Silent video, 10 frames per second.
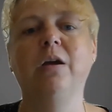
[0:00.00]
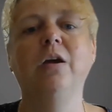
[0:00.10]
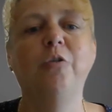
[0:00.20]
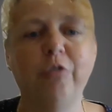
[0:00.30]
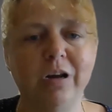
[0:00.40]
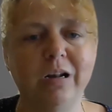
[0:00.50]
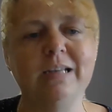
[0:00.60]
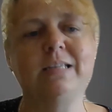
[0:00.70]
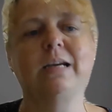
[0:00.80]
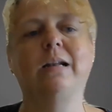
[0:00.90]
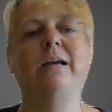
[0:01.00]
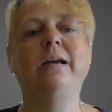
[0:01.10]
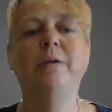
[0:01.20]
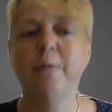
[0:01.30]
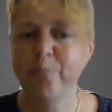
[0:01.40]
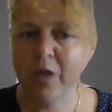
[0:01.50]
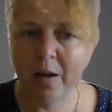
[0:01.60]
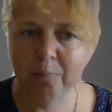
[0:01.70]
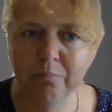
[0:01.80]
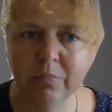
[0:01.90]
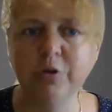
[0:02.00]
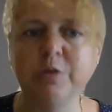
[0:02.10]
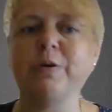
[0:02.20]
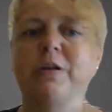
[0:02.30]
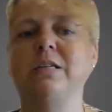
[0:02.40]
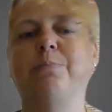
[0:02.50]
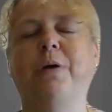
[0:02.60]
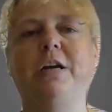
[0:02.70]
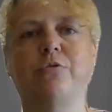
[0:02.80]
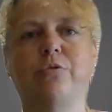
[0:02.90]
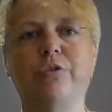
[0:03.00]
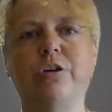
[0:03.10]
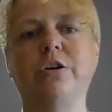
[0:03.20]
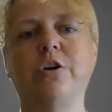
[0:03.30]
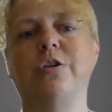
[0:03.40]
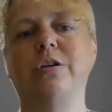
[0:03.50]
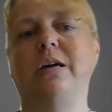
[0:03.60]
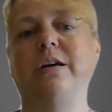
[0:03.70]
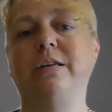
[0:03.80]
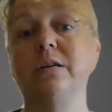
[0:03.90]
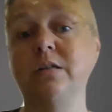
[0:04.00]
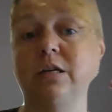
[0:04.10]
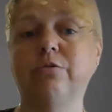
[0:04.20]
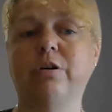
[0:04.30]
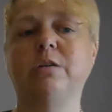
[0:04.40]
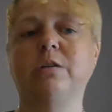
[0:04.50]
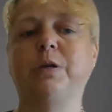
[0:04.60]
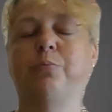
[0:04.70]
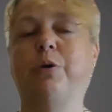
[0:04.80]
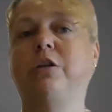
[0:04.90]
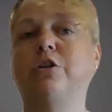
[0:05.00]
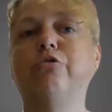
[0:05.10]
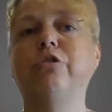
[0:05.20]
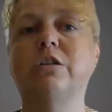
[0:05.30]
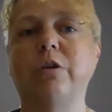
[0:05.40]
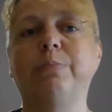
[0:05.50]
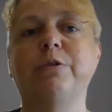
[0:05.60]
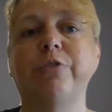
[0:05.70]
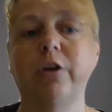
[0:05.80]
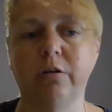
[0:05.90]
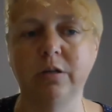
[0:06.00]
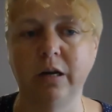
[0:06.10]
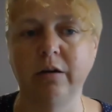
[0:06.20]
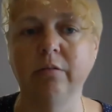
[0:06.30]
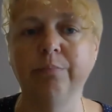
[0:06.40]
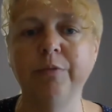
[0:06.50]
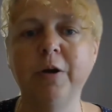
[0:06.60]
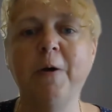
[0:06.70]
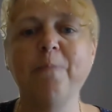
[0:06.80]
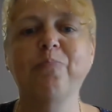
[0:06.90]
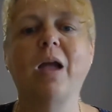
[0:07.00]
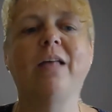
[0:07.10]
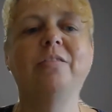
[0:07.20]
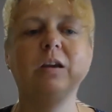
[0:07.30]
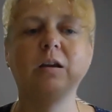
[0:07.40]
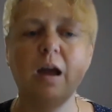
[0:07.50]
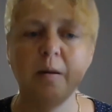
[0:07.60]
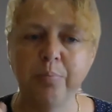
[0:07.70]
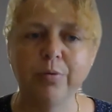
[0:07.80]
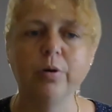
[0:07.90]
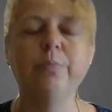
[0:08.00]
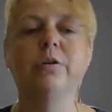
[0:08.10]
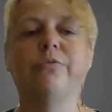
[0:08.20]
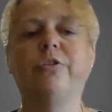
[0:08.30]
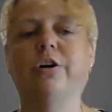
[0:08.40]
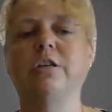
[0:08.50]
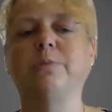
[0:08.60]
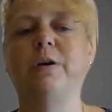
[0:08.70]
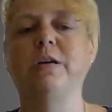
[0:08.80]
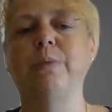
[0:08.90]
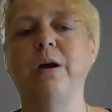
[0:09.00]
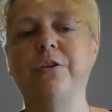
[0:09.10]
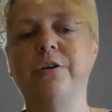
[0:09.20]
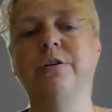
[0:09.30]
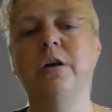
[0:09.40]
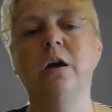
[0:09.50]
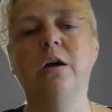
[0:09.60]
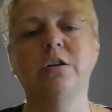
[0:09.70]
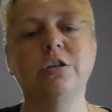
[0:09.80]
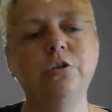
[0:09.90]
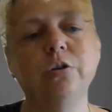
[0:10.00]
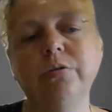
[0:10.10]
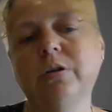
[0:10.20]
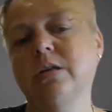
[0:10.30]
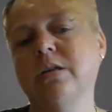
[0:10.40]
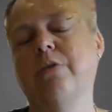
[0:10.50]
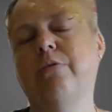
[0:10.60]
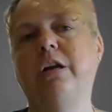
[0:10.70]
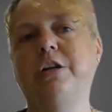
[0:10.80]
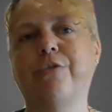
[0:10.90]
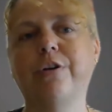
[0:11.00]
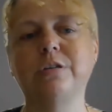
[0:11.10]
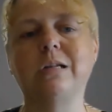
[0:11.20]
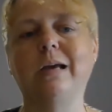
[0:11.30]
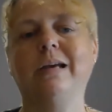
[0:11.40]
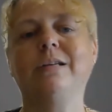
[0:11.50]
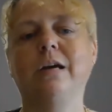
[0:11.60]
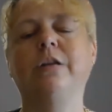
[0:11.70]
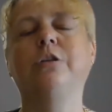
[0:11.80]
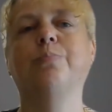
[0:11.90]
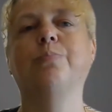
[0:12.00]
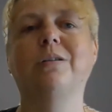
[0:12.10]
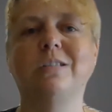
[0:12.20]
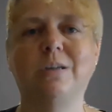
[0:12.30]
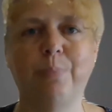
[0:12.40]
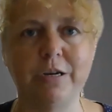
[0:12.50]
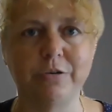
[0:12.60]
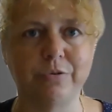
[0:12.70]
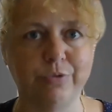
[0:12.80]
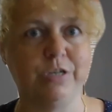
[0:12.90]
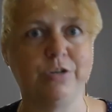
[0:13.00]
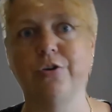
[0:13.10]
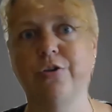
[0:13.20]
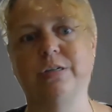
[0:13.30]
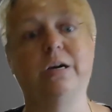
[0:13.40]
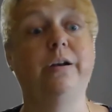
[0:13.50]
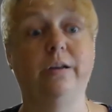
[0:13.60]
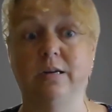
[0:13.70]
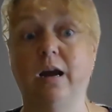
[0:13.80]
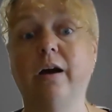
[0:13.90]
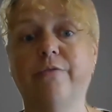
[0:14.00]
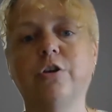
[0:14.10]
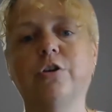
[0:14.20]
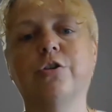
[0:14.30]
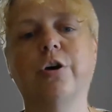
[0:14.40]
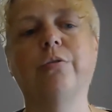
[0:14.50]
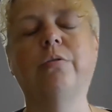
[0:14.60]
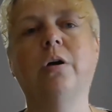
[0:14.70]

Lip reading: Realistically, most participatory research designs are situated between two extremes of the continuum, and the employment of the arts-based methods does not necessarily translate into participatory research design, as I have just shown.